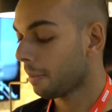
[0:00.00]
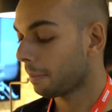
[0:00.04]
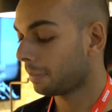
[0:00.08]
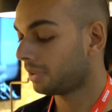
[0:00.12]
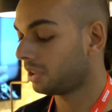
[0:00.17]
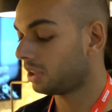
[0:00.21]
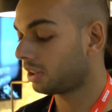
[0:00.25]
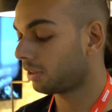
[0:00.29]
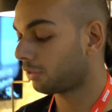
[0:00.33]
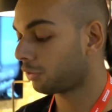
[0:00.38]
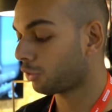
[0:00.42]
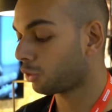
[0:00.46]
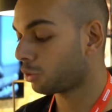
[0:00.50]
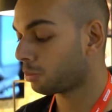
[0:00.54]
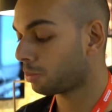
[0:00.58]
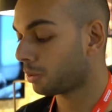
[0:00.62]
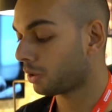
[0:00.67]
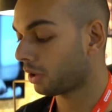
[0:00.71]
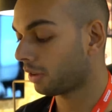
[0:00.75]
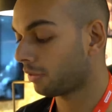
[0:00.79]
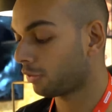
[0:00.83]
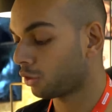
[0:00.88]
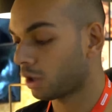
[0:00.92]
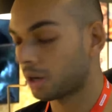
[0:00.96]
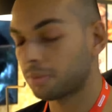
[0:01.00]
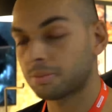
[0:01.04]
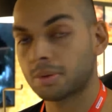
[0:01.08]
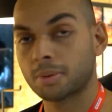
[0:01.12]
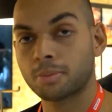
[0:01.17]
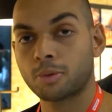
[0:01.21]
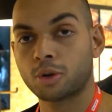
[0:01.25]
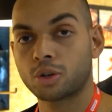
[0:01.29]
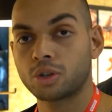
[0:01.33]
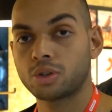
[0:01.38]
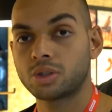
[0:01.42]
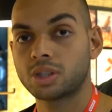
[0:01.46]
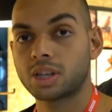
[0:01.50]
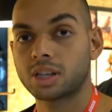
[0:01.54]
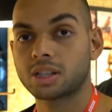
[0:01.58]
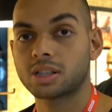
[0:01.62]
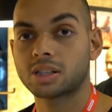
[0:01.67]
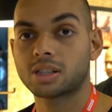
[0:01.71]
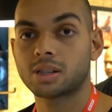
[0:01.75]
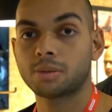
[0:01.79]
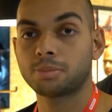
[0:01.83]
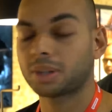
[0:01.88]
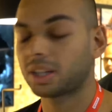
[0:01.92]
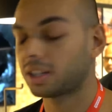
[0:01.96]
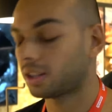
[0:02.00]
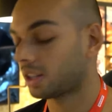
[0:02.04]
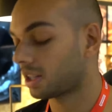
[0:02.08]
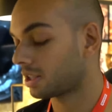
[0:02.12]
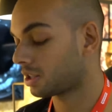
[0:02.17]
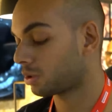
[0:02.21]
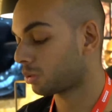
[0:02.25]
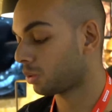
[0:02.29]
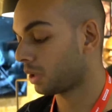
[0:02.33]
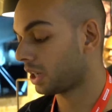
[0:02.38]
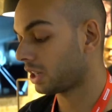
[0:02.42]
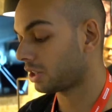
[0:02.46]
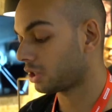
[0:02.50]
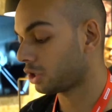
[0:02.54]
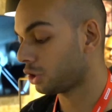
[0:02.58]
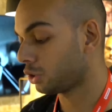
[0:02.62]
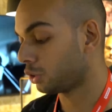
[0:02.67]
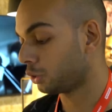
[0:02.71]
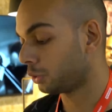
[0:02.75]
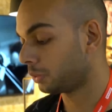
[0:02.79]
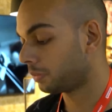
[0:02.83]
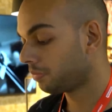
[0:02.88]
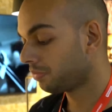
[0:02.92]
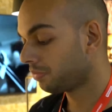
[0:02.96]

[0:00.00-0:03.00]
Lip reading: but this 4.4mm audio jack is something that's quite new.